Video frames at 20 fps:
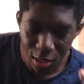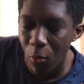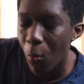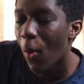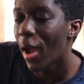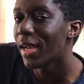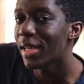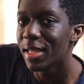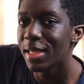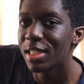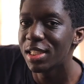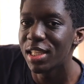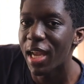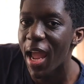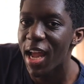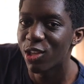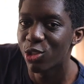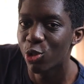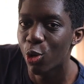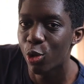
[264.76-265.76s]
what does
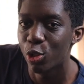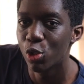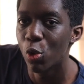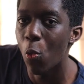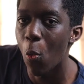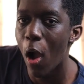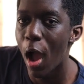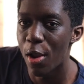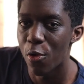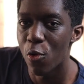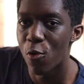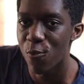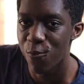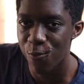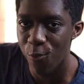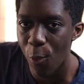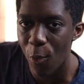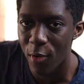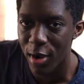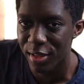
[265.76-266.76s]
Shanks go to Wano
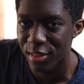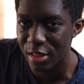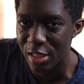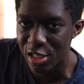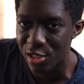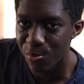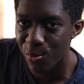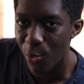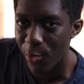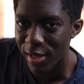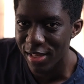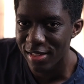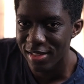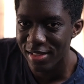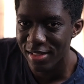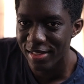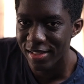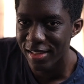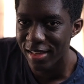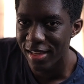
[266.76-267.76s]
for at this
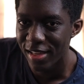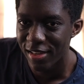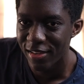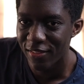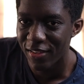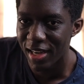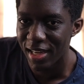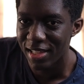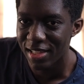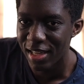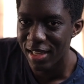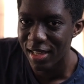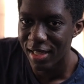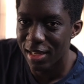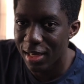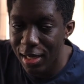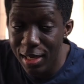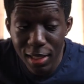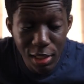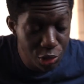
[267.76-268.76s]
point, right?
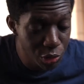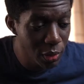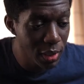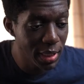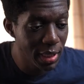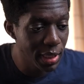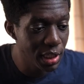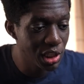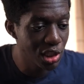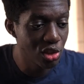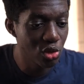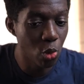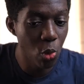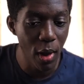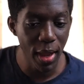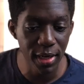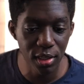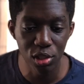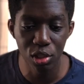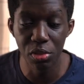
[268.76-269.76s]
Literally, he just
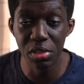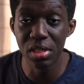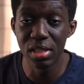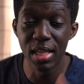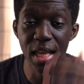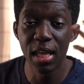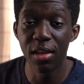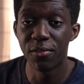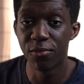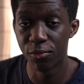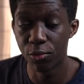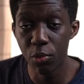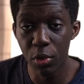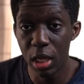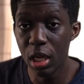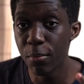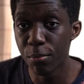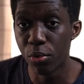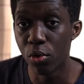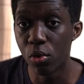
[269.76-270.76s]
went to save
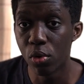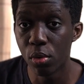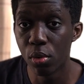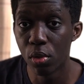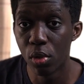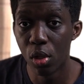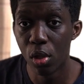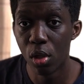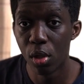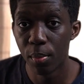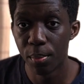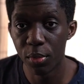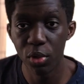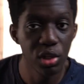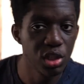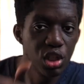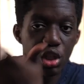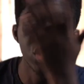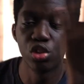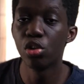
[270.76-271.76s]
Green Bull,
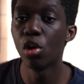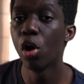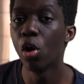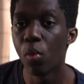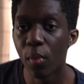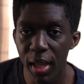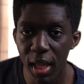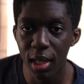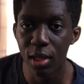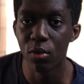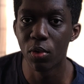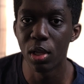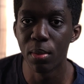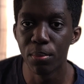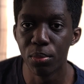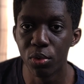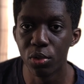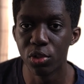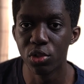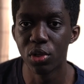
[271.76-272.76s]
because there's no way Green
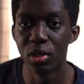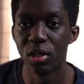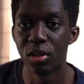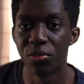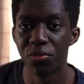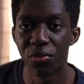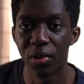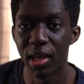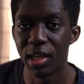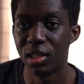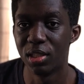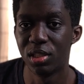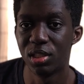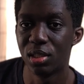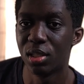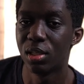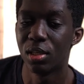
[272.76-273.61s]
Bull is going to fight,